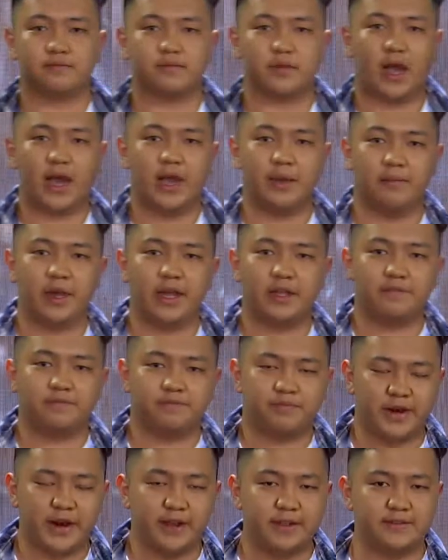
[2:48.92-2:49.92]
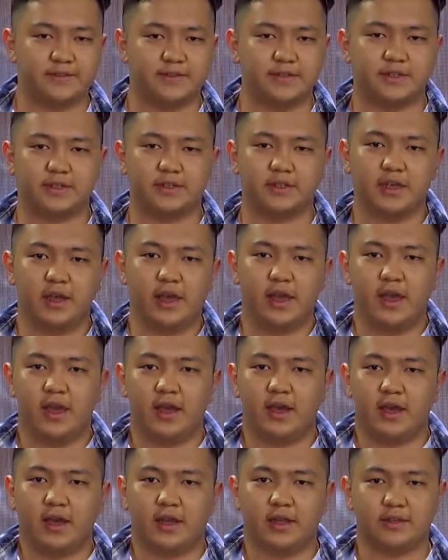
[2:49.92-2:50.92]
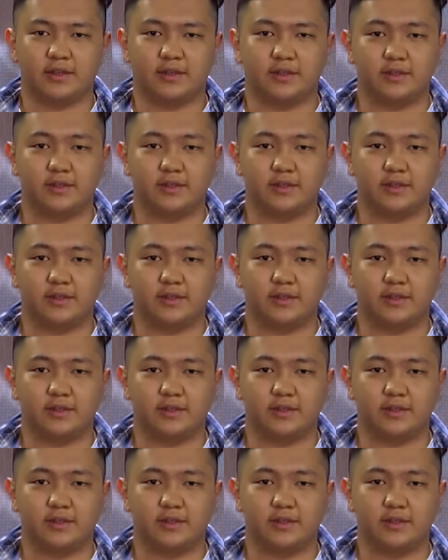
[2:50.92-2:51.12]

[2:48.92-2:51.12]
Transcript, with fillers: I made friends, and